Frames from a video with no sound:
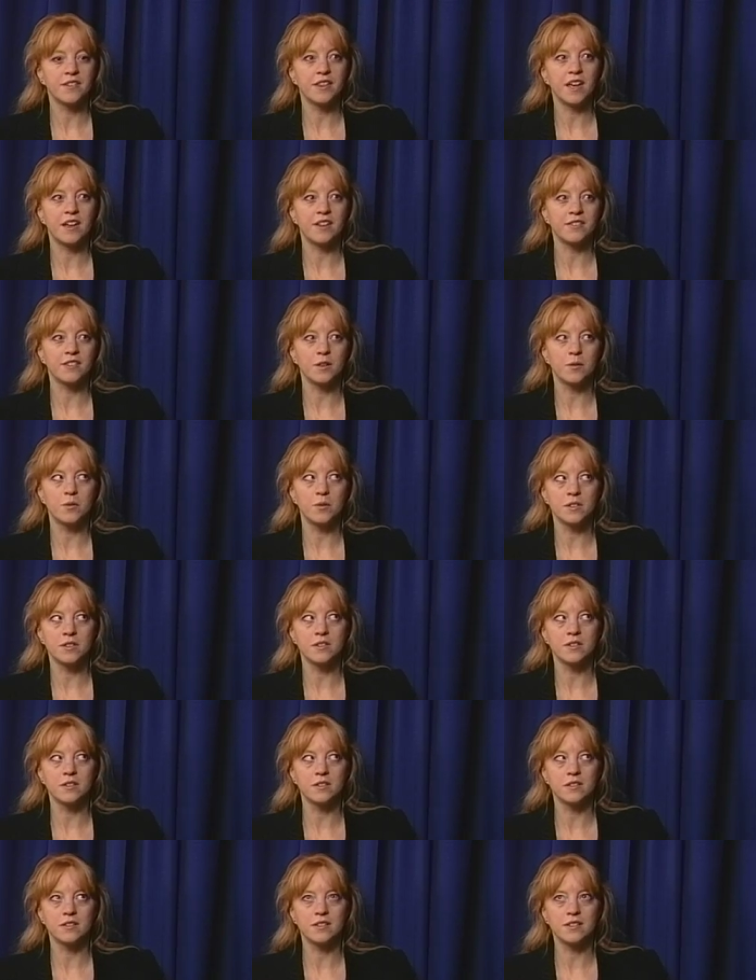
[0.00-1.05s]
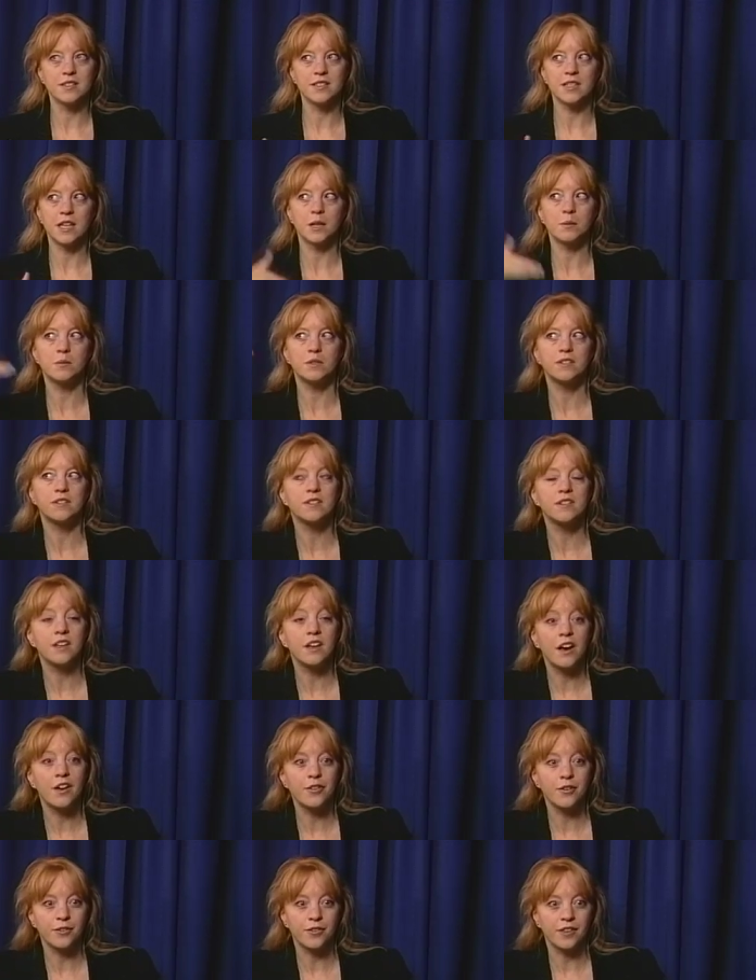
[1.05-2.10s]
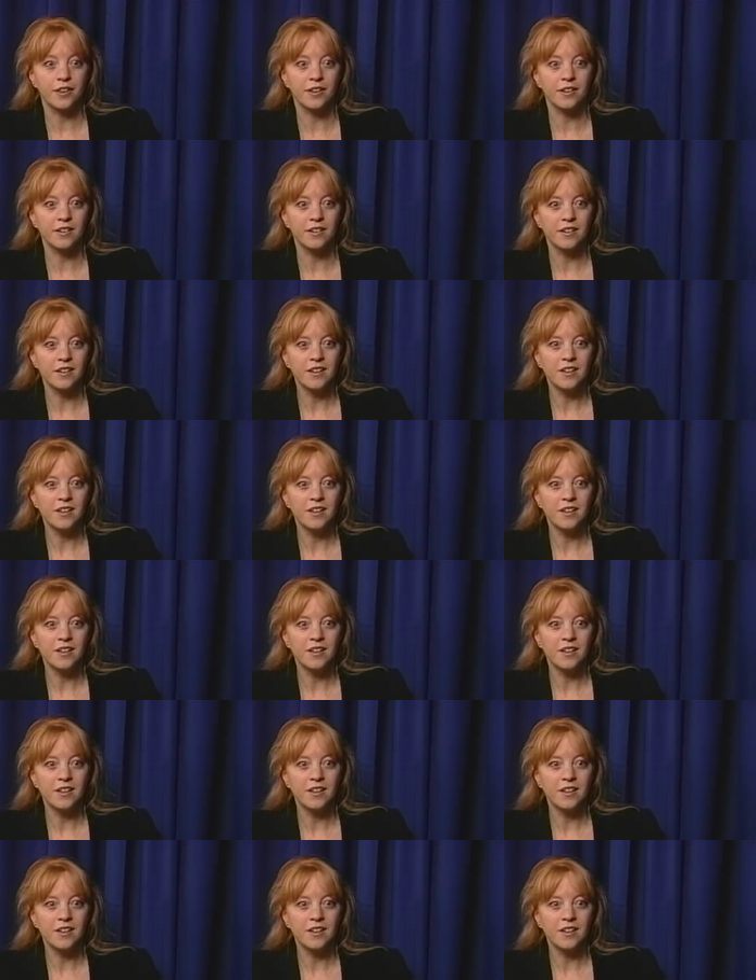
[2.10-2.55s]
that wasn't the same as the other thing.